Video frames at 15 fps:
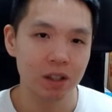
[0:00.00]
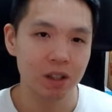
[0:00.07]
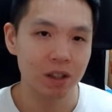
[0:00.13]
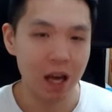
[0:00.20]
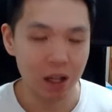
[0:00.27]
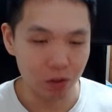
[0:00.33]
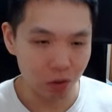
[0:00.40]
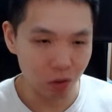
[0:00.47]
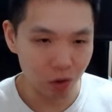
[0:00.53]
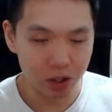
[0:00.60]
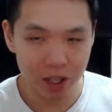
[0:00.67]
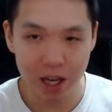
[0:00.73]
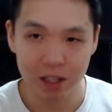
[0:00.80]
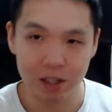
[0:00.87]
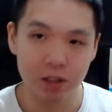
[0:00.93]
that look
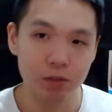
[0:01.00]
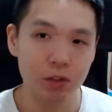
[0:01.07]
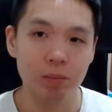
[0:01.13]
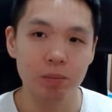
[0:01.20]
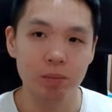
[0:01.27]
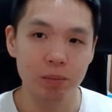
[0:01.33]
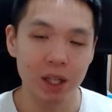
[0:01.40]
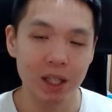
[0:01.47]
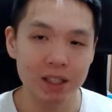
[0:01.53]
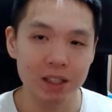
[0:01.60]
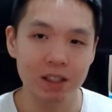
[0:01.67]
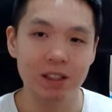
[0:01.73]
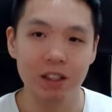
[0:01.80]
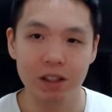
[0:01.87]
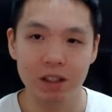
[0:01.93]
at different
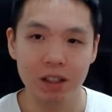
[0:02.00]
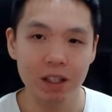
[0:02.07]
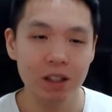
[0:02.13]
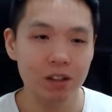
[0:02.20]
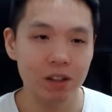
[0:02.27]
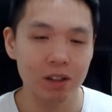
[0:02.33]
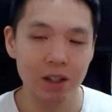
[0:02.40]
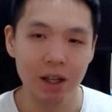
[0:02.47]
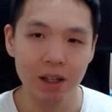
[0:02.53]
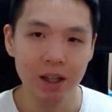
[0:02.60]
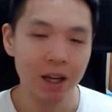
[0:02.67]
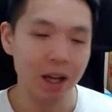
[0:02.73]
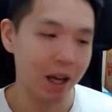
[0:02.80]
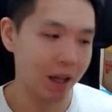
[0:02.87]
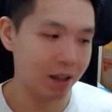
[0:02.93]
places in the internet
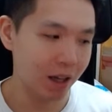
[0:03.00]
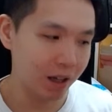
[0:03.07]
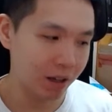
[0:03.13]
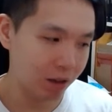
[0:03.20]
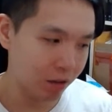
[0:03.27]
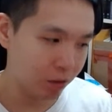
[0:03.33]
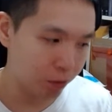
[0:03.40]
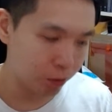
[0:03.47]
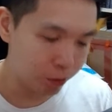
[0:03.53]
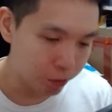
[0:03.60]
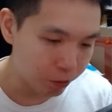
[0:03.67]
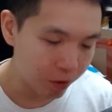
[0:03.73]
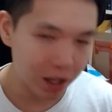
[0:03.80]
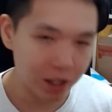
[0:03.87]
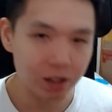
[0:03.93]
and then
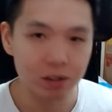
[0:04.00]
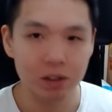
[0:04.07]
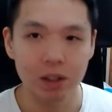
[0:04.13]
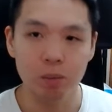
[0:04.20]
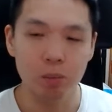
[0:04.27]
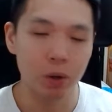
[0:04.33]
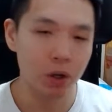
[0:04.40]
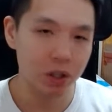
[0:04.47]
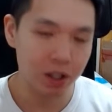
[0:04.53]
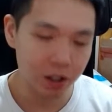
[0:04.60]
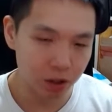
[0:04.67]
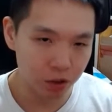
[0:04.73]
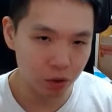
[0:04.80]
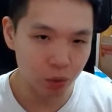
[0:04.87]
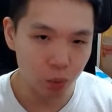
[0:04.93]
finally put it
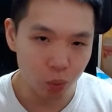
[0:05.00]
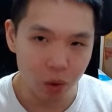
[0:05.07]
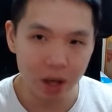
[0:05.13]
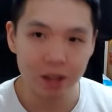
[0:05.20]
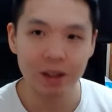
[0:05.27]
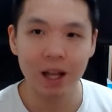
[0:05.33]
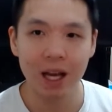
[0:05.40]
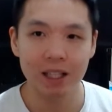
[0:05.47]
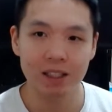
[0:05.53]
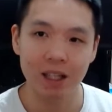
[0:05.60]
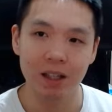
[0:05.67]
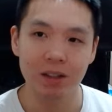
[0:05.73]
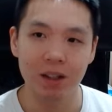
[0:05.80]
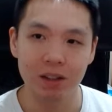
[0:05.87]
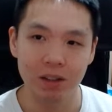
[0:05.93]
through one last
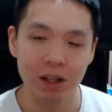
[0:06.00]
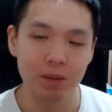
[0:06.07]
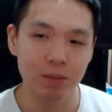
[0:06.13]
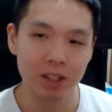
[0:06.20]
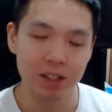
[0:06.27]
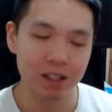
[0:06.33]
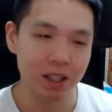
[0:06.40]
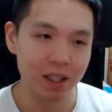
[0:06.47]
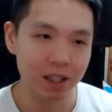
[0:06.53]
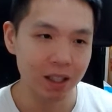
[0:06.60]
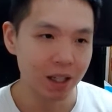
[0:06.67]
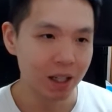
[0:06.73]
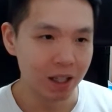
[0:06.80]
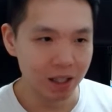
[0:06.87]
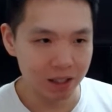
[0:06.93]
LLM and say,
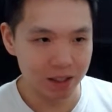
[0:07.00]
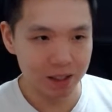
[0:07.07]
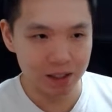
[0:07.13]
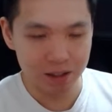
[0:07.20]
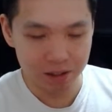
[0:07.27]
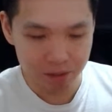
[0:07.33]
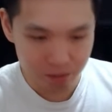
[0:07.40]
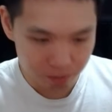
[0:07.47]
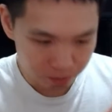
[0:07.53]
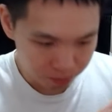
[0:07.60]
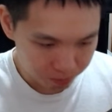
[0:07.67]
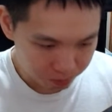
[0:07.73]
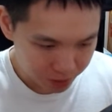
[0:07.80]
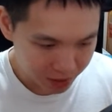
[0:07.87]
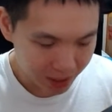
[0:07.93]

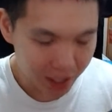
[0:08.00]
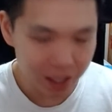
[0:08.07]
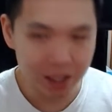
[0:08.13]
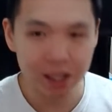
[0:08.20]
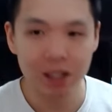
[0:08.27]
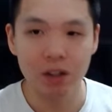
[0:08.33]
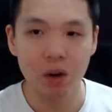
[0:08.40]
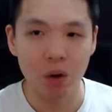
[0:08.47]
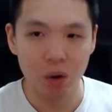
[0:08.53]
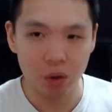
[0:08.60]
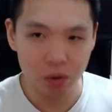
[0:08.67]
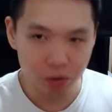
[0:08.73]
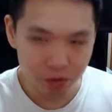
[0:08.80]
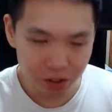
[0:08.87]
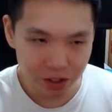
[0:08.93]
taking
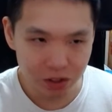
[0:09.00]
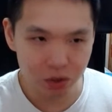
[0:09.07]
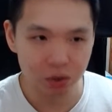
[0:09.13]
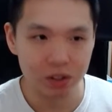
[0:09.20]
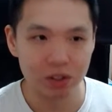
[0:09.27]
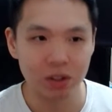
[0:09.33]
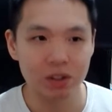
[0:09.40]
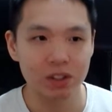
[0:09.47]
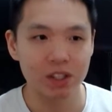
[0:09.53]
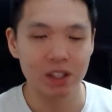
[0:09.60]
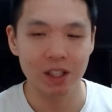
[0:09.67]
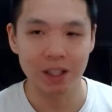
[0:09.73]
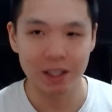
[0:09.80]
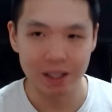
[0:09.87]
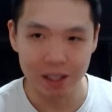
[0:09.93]
all of these results
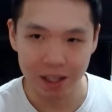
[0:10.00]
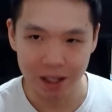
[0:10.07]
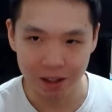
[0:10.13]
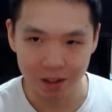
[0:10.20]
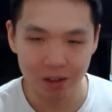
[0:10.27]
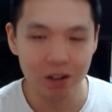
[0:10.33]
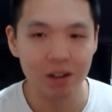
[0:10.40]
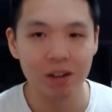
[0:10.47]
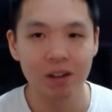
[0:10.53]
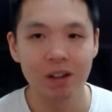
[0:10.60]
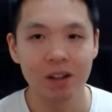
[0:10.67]
together,